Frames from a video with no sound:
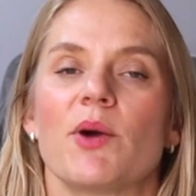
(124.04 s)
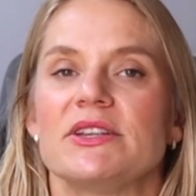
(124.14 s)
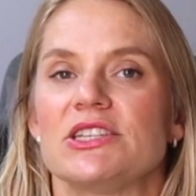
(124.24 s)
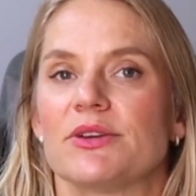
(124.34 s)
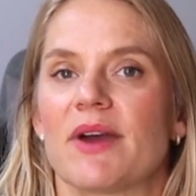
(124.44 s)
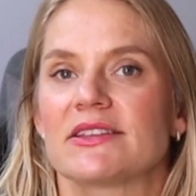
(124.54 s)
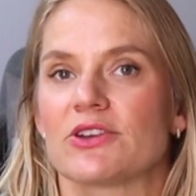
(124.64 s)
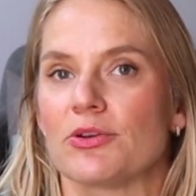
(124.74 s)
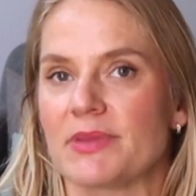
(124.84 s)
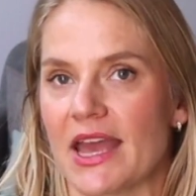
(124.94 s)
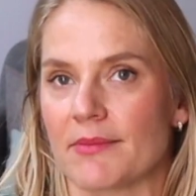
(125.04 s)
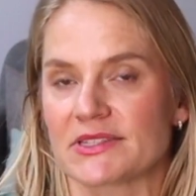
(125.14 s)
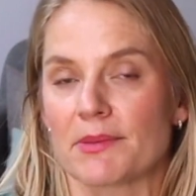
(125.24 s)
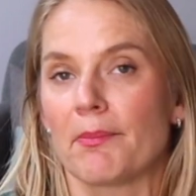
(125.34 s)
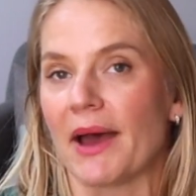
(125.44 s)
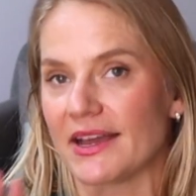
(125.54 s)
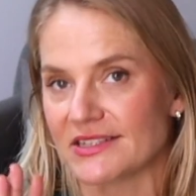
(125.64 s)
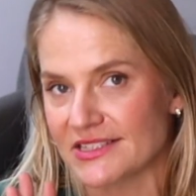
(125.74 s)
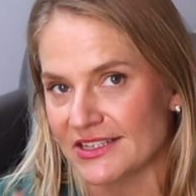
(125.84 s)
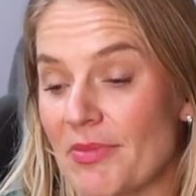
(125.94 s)
what we do as OBMs.
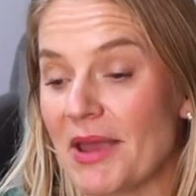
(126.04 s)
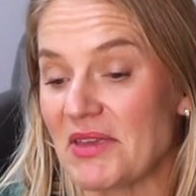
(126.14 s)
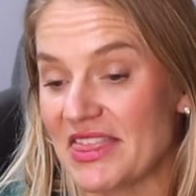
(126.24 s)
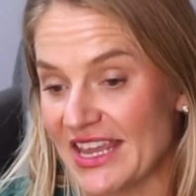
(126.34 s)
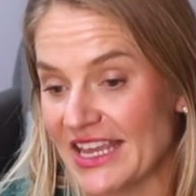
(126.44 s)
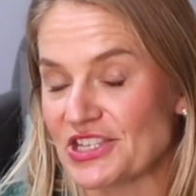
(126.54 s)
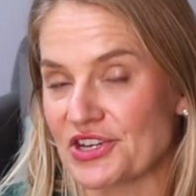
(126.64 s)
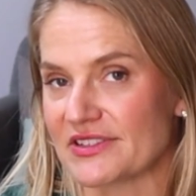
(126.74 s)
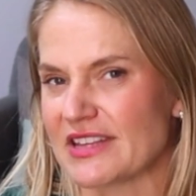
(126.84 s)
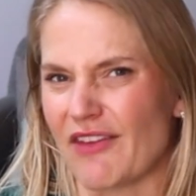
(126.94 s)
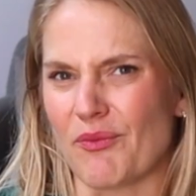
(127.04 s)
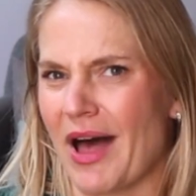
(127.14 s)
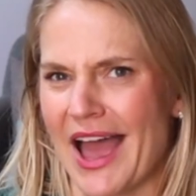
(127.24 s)
But you might be thinking to yourself, well,